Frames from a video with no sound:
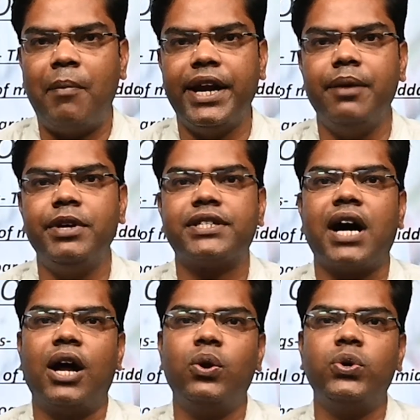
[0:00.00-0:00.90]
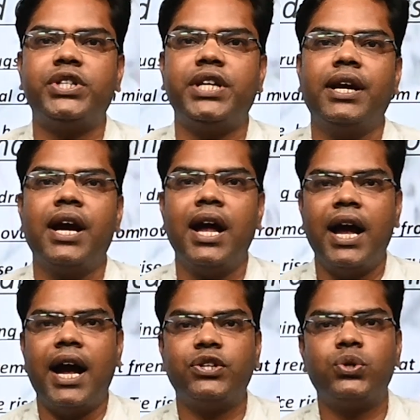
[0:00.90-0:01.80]
My name is Alok Singh,
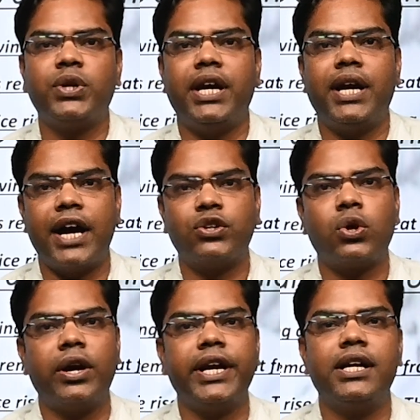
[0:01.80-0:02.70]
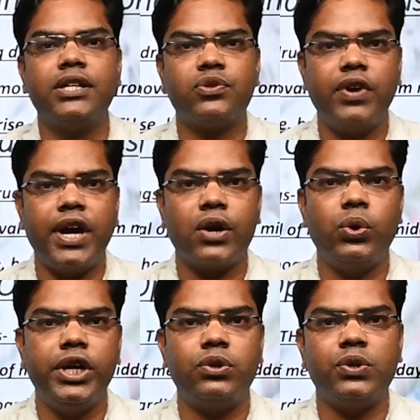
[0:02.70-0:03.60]
and today at Chronicles we are
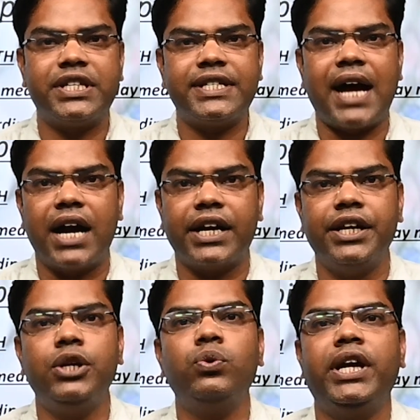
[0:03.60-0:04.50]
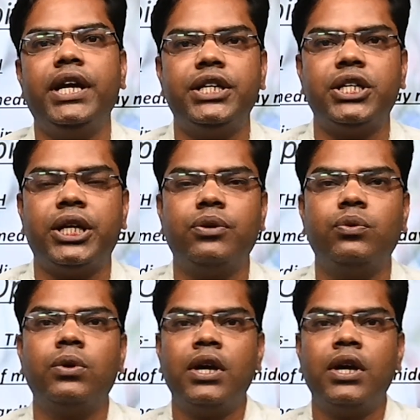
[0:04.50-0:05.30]
going to start a new initiative